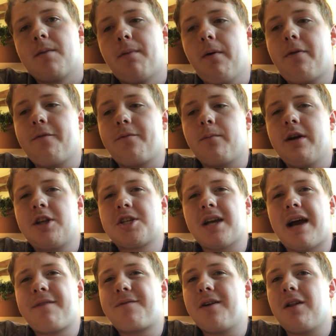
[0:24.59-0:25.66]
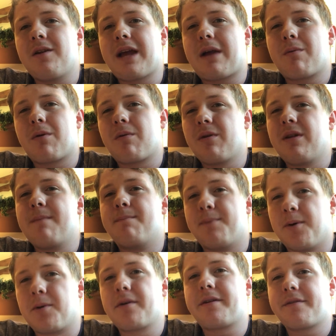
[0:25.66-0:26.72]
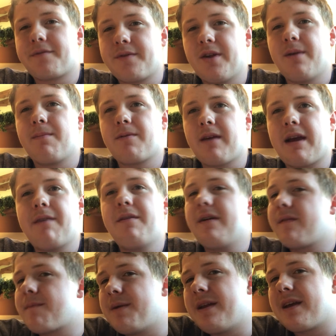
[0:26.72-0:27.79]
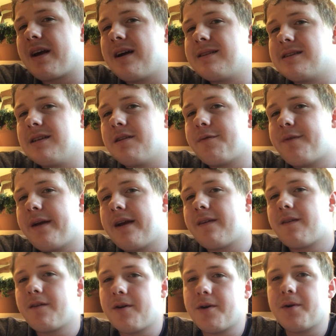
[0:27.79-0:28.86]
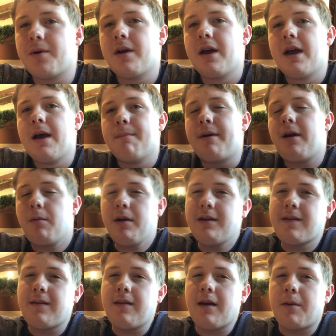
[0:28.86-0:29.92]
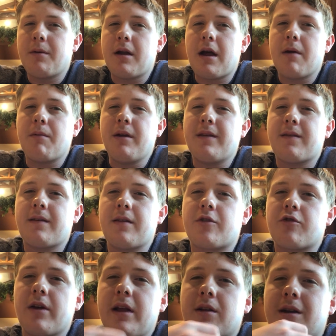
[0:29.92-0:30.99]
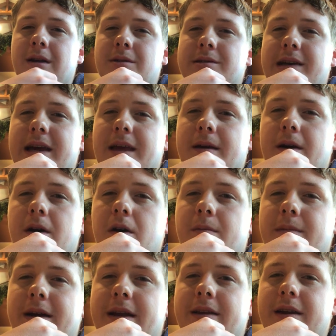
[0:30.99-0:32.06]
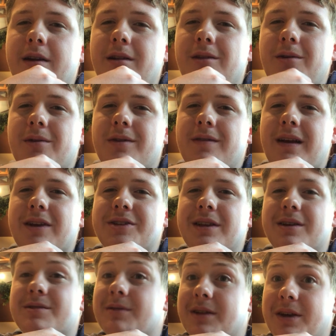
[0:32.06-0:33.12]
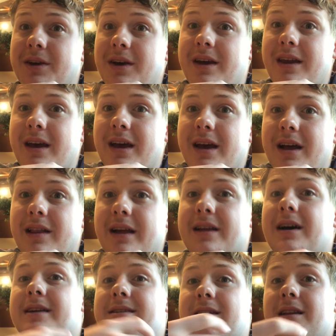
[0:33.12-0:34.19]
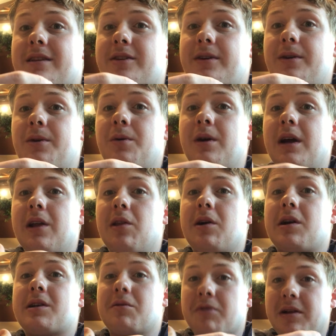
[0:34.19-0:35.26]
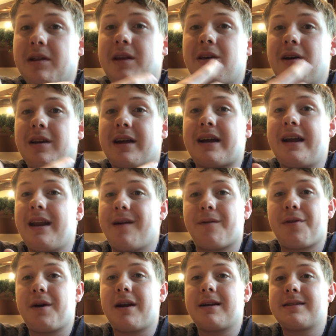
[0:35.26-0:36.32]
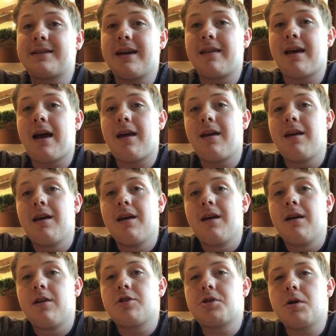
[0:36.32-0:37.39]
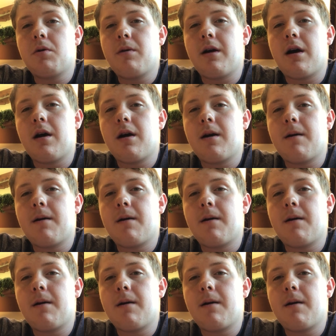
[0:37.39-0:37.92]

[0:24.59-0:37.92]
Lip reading: Both of which I felt like were really boring films. Like, I've never been a Godzilla fan, but I went to see the trailer and I was like, oh my dear lord, this actually looks really good. Like, Godzilla 2 looked really good. Like, I never thought I'd say that. So,